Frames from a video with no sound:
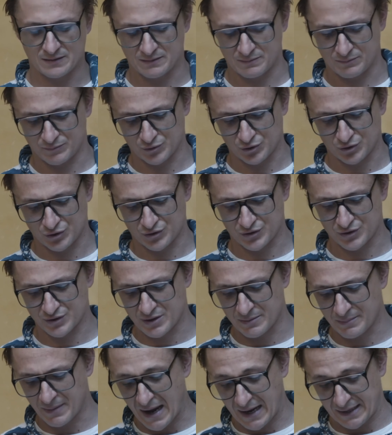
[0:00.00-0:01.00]
produces the
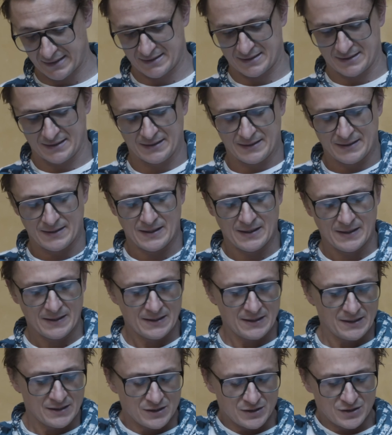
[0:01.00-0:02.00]
backs.
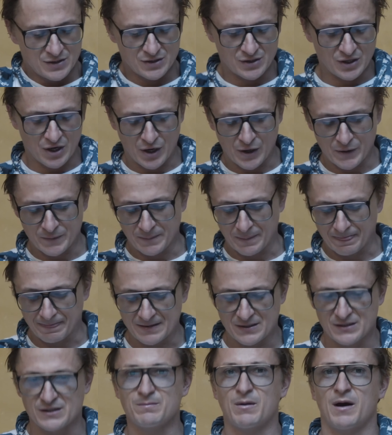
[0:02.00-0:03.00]
So
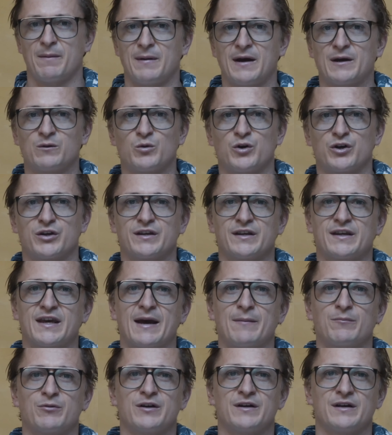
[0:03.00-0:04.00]
this is my main working
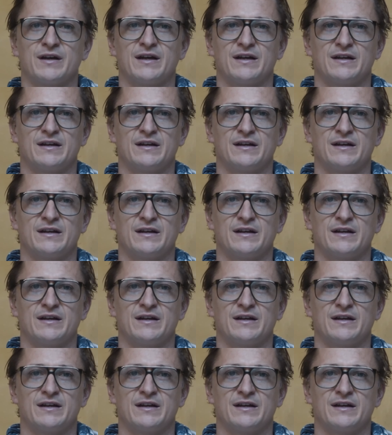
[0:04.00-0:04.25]
camera.